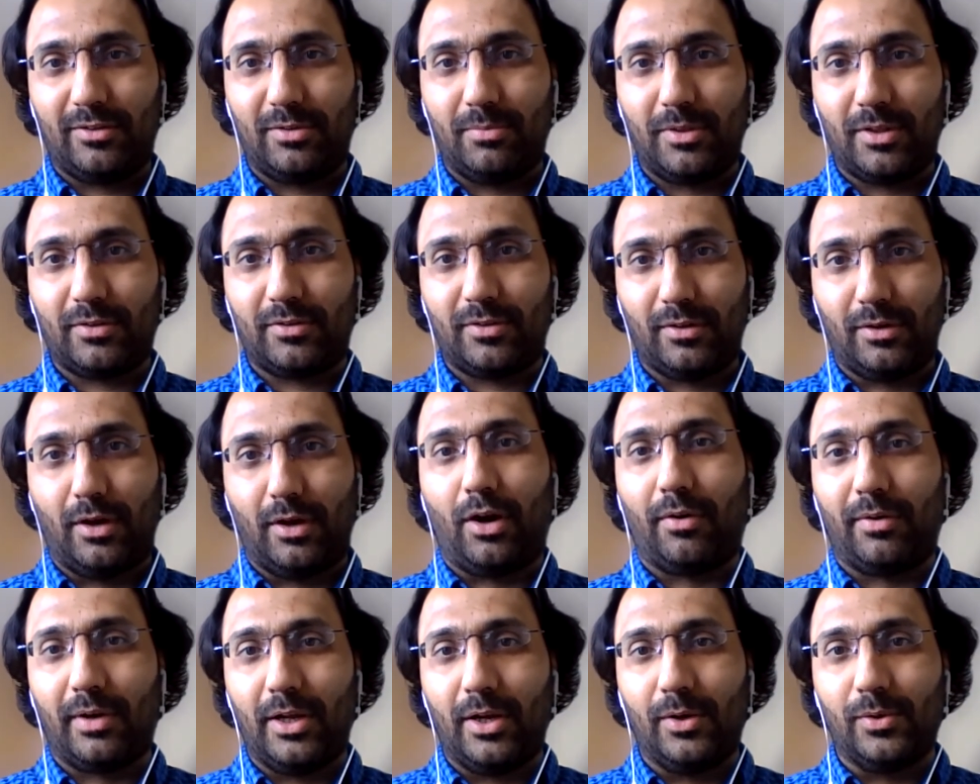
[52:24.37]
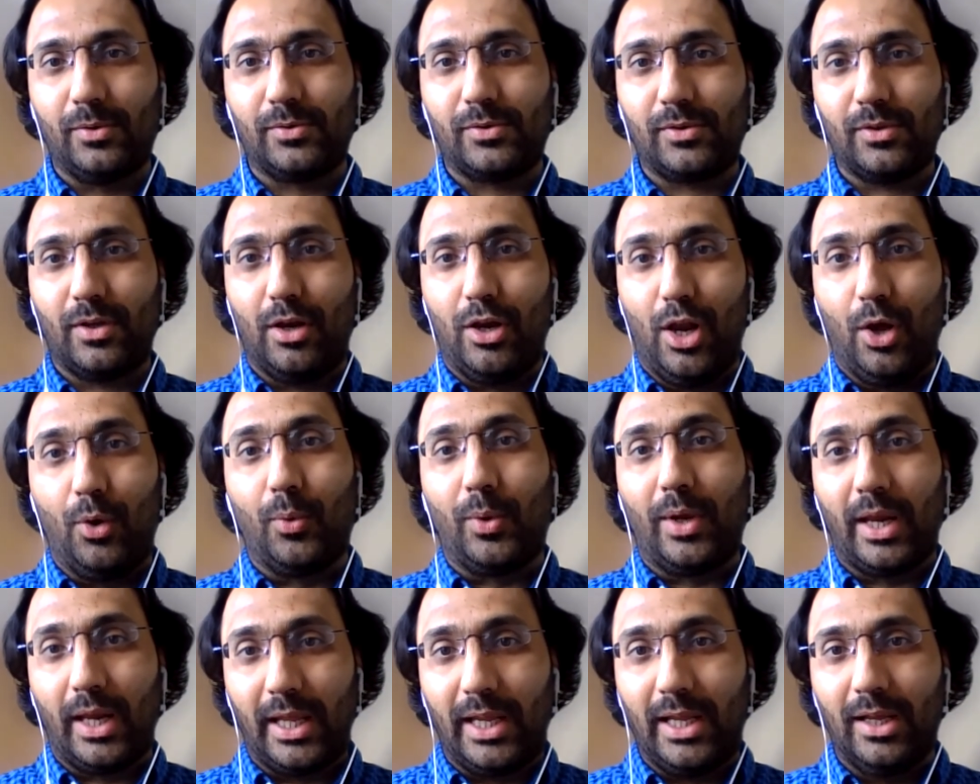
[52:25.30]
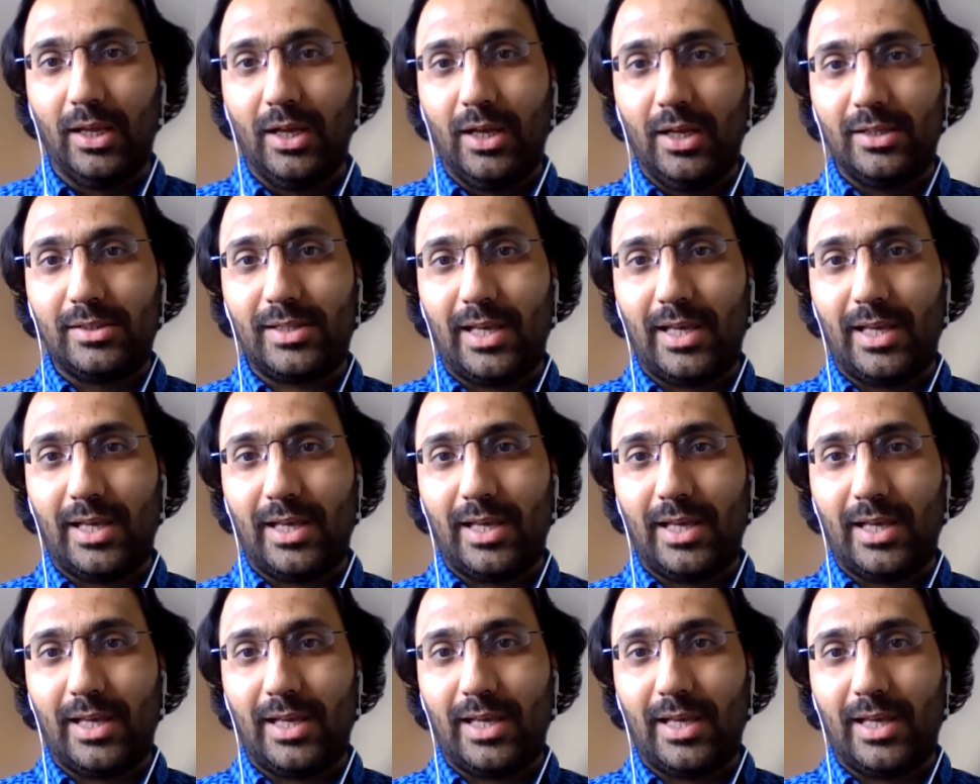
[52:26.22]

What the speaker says: some of the scenarios locally,